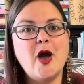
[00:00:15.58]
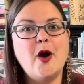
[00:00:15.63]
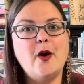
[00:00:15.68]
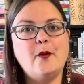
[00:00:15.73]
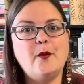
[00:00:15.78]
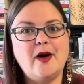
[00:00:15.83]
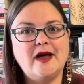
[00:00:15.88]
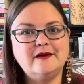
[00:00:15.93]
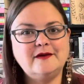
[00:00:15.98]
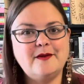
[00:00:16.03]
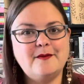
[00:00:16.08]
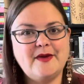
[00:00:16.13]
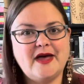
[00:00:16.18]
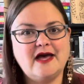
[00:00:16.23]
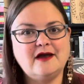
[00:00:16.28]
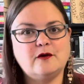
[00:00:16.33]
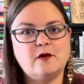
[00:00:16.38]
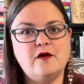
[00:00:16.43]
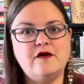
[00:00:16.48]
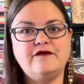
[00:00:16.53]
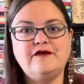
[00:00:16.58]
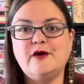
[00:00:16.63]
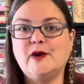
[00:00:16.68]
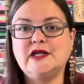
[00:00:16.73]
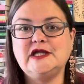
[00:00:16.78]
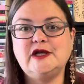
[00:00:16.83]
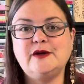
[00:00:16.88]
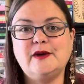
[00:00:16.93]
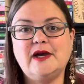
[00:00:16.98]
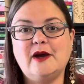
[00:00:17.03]
Welcome back, or if you are
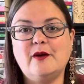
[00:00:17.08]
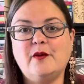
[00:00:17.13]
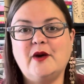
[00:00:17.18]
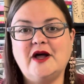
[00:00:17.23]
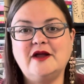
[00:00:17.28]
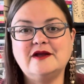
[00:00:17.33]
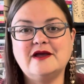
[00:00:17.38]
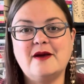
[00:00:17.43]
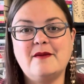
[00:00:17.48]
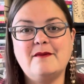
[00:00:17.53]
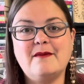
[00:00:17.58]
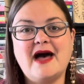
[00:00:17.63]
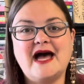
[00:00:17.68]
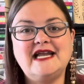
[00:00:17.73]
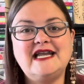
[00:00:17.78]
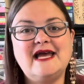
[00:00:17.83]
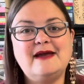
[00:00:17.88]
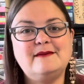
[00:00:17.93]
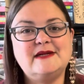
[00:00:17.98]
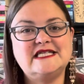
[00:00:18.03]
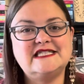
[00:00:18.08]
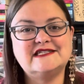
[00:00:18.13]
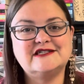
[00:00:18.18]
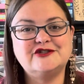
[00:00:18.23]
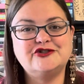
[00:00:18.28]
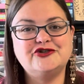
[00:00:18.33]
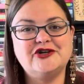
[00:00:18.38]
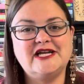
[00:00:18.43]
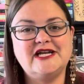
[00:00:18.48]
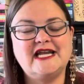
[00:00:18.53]
new here, welcome. My name is
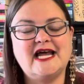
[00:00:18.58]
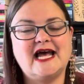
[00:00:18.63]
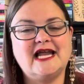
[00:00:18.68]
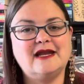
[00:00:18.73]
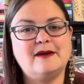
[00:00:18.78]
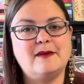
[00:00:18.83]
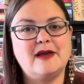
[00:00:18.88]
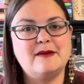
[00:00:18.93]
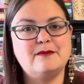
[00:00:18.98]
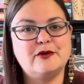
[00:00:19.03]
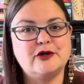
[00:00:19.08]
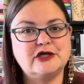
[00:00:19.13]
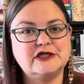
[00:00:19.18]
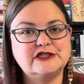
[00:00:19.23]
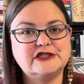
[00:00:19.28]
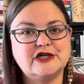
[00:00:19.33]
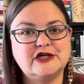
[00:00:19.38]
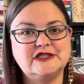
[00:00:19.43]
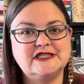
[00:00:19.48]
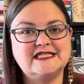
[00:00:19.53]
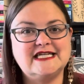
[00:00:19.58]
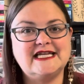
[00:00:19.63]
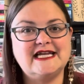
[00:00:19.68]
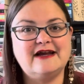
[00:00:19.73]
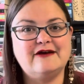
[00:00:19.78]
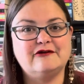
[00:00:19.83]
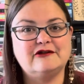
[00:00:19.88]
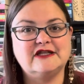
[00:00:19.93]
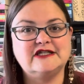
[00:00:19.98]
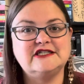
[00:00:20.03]
Katrina and I make bookish content
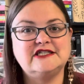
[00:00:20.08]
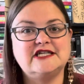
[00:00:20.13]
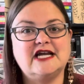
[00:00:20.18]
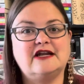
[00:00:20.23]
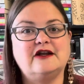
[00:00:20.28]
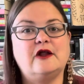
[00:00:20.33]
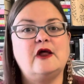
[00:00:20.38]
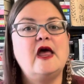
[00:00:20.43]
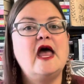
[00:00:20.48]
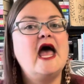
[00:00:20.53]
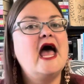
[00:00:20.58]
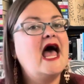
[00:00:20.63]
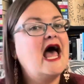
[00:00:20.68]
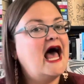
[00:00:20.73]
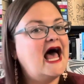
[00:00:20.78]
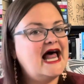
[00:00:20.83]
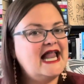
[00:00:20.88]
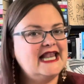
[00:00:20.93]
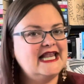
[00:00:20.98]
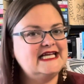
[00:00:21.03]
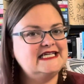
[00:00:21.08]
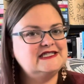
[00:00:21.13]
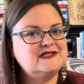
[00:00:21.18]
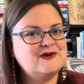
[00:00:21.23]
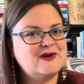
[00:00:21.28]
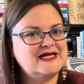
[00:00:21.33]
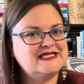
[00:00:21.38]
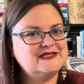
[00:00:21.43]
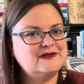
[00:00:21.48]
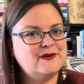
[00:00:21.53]
here on this channel at least
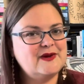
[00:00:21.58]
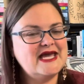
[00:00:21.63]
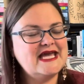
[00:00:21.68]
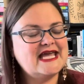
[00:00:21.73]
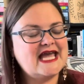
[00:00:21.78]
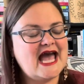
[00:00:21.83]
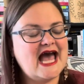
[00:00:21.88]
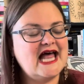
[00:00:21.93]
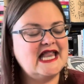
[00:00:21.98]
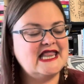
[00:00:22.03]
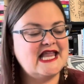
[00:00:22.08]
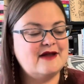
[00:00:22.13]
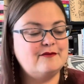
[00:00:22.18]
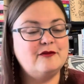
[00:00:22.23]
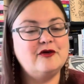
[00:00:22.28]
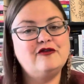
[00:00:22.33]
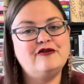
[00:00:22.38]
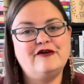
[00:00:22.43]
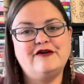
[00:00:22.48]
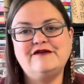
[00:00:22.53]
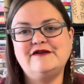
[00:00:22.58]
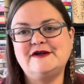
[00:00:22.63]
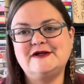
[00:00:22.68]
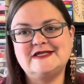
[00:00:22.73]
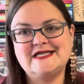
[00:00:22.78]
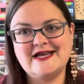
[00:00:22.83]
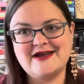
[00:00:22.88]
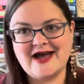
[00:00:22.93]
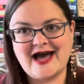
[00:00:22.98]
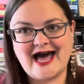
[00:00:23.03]
twice a week and then movie reviews
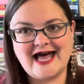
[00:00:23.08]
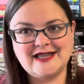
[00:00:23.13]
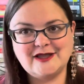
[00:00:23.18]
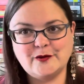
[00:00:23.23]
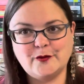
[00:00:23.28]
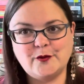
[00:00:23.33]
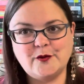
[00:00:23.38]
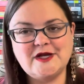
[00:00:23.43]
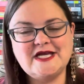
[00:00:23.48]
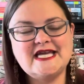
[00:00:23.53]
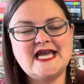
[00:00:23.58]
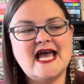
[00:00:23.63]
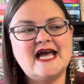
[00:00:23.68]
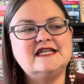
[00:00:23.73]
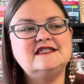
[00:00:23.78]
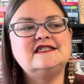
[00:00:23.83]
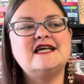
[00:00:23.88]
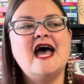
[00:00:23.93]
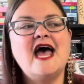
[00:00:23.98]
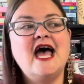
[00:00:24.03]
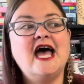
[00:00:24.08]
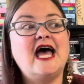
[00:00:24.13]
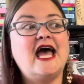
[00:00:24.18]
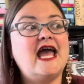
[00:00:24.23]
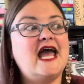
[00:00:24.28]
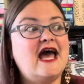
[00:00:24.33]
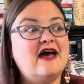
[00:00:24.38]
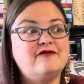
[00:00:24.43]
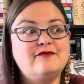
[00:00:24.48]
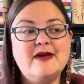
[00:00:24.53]
here at the weekend. I
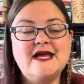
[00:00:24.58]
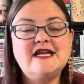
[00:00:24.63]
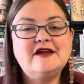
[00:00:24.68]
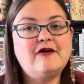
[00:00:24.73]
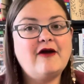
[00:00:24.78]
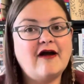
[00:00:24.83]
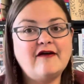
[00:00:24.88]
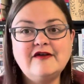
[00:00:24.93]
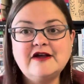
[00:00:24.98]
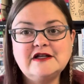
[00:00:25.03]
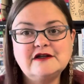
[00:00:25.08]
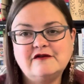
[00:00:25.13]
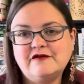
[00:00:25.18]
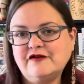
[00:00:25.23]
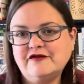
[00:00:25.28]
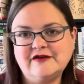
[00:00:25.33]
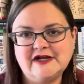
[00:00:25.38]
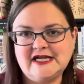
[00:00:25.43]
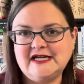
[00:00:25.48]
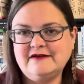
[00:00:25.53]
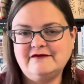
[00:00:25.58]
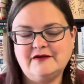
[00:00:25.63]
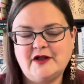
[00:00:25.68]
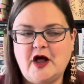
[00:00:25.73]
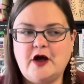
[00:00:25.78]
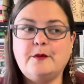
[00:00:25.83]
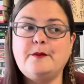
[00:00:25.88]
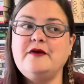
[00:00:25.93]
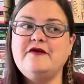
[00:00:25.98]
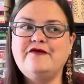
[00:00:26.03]
have made a graphic novel reading
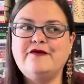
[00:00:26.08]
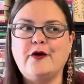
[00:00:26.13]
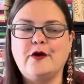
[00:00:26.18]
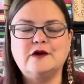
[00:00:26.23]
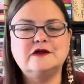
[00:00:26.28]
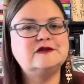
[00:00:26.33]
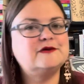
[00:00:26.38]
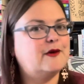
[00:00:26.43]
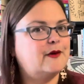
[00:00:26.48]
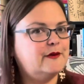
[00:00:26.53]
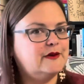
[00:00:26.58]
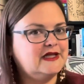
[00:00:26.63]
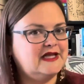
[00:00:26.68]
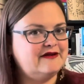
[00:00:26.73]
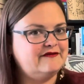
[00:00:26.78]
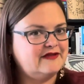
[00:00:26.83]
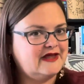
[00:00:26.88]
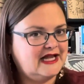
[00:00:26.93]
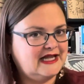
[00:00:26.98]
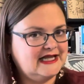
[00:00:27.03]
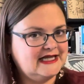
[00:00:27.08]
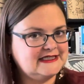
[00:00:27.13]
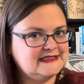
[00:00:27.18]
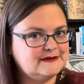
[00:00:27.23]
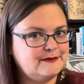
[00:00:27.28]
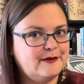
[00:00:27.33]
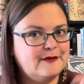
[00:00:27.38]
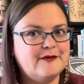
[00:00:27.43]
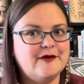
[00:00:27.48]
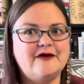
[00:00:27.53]
vlog before, so I will leave that linked
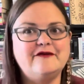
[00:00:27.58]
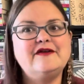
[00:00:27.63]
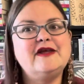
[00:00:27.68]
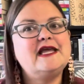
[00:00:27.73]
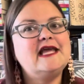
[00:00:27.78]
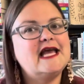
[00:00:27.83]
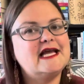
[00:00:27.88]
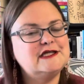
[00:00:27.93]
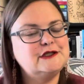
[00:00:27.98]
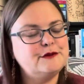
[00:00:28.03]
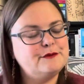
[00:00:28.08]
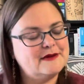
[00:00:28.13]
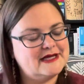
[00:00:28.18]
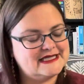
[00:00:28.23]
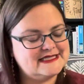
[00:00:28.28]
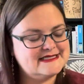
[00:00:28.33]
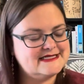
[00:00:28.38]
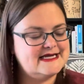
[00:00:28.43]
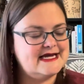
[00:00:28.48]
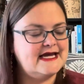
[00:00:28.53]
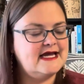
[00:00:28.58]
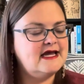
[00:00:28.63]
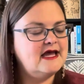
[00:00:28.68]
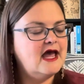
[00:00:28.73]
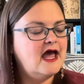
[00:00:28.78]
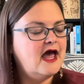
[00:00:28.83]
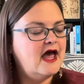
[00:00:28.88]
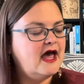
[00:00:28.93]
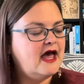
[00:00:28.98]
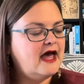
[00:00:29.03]
up above in case you missed it.
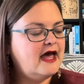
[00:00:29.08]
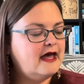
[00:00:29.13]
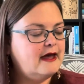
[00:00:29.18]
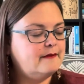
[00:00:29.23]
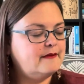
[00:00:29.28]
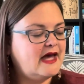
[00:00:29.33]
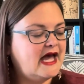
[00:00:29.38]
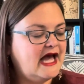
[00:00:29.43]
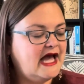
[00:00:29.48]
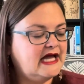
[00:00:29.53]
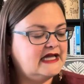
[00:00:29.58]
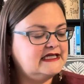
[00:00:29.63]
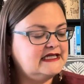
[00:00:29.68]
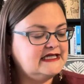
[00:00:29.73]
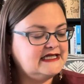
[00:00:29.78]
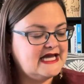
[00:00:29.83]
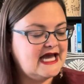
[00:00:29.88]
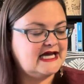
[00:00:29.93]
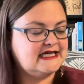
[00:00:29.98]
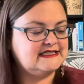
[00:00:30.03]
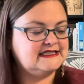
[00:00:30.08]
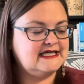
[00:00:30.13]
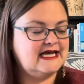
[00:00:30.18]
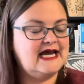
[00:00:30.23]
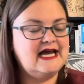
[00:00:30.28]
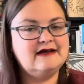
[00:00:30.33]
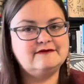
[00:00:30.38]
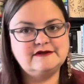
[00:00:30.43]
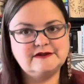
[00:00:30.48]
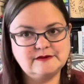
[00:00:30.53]
And yes, I
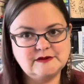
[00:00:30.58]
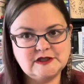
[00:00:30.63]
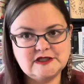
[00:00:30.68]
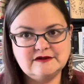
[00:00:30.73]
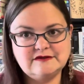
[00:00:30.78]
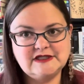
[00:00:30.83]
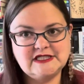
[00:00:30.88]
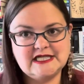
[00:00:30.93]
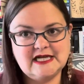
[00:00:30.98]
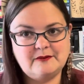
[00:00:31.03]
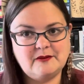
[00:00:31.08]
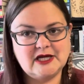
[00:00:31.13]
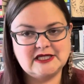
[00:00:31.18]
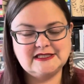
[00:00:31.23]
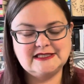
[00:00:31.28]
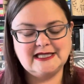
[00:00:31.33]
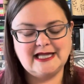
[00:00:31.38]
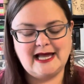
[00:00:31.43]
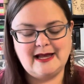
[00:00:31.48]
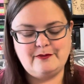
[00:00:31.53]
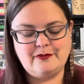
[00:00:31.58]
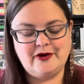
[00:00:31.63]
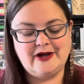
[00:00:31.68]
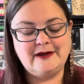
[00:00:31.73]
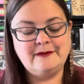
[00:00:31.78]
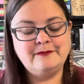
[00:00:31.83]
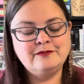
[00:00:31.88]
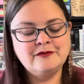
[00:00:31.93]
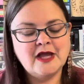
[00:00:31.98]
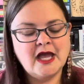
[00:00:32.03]
have some stuff to take back to the
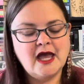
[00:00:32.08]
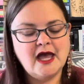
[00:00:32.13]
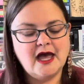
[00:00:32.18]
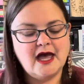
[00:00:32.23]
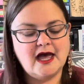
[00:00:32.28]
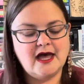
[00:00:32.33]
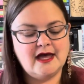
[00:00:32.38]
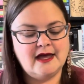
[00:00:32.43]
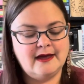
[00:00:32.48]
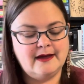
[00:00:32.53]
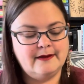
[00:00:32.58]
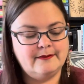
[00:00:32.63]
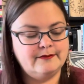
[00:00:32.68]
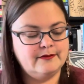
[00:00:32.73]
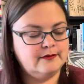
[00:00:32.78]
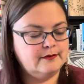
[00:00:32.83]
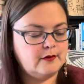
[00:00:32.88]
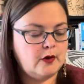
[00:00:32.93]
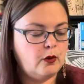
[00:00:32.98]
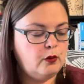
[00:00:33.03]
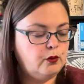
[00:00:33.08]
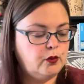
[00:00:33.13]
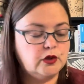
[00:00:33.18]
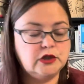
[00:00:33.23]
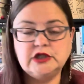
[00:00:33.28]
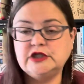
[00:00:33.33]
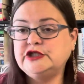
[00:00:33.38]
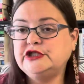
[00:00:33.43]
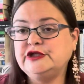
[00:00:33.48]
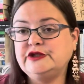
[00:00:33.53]
library. One
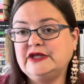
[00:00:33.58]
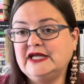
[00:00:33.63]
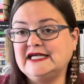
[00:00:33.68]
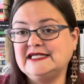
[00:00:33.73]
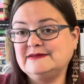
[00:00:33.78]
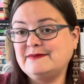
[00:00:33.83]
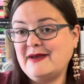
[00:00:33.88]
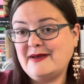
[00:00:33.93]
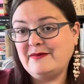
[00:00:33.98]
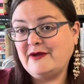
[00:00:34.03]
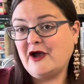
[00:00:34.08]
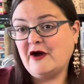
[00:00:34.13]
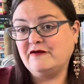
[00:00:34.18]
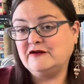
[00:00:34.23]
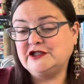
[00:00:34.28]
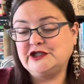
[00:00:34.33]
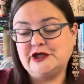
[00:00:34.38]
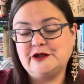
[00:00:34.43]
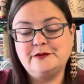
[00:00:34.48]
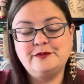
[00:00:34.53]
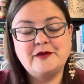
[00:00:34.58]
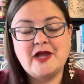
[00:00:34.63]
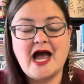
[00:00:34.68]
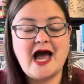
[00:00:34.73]
or two things may be overdue.